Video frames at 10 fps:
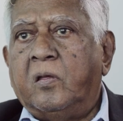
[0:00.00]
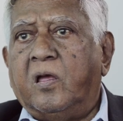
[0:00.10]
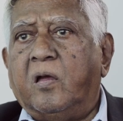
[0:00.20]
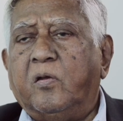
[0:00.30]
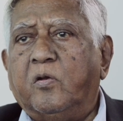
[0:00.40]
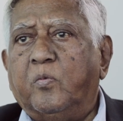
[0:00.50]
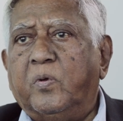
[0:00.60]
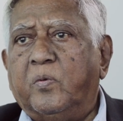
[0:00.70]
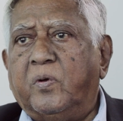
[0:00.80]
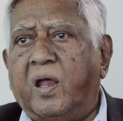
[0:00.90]
Yeah, you know,
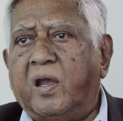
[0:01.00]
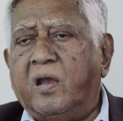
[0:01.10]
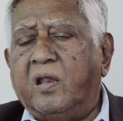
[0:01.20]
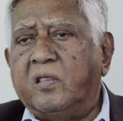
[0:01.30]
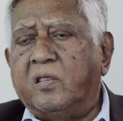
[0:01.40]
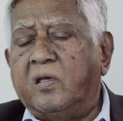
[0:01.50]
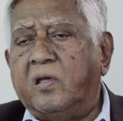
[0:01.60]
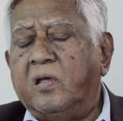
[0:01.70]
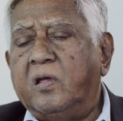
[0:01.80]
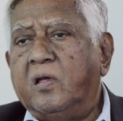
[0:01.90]
we were handling
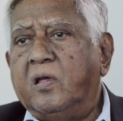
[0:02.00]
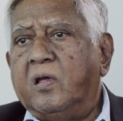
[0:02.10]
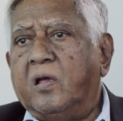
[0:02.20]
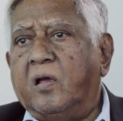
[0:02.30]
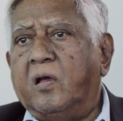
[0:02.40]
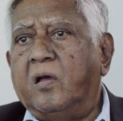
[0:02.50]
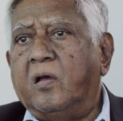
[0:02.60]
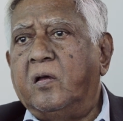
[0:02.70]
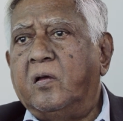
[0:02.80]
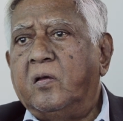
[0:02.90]
the
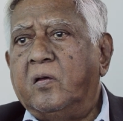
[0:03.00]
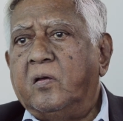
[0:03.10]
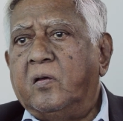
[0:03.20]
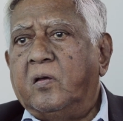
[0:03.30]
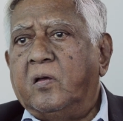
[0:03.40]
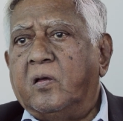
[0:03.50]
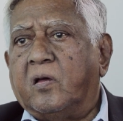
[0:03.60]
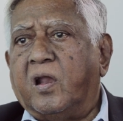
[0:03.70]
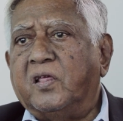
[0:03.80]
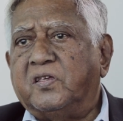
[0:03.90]
uh,
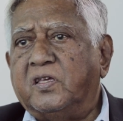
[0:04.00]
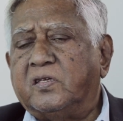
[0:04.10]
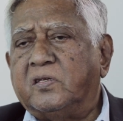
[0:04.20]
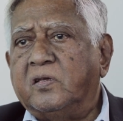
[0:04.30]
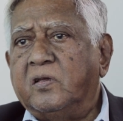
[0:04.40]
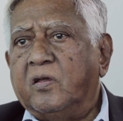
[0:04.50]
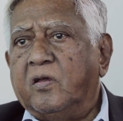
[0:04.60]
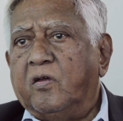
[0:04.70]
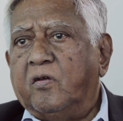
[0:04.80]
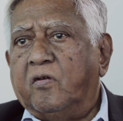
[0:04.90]
crisis
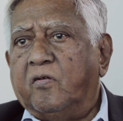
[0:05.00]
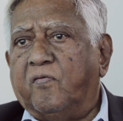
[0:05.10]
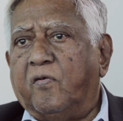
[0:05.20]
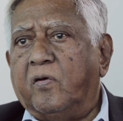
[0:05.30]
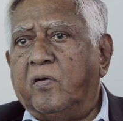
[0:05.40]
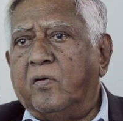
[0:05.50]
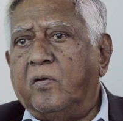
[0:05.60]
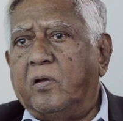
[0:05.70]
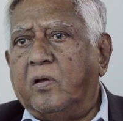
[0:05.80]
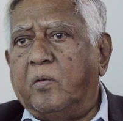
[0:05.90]
for
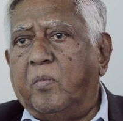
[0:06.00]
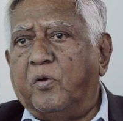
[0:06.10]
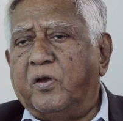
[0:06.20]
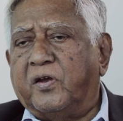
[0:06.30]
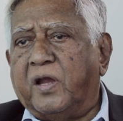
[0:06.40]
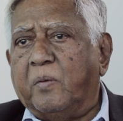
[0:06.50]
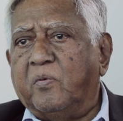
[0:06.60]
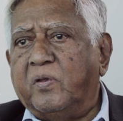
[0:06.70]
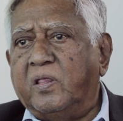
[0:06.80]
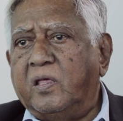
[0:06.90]
about the time
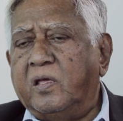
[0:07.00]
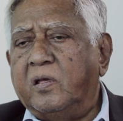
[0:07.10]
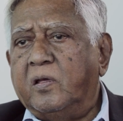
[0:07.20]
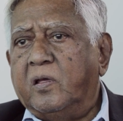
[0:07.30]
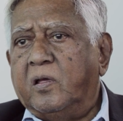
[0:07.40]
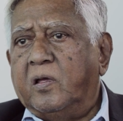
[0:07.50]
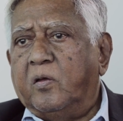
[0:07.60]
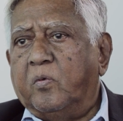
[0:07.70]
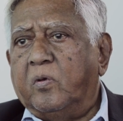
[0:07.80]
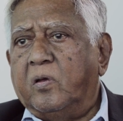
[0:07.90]
of the,
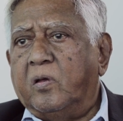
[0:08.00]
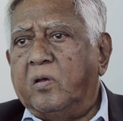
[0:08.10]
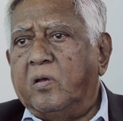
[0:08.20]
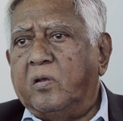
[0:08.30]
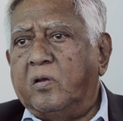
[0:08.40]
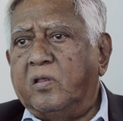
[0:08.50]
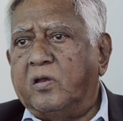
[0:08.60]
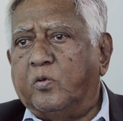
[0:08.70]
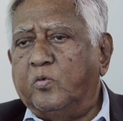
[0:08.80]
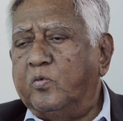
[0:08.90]
the
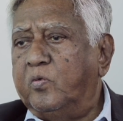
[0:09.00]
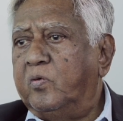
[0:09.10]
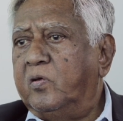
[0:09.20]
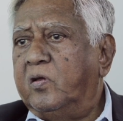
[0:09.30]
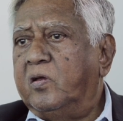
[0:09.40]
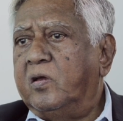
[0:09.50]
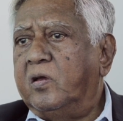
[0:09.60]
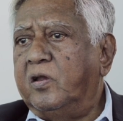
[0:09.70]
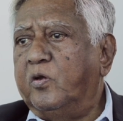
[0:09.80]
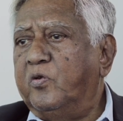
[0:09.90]
two
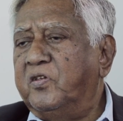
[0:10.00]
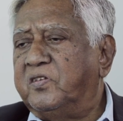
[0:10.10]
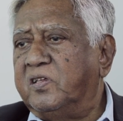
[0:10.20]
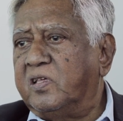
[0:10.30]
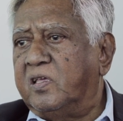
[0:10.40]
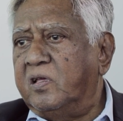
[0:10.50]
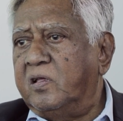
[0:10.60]
Indonesian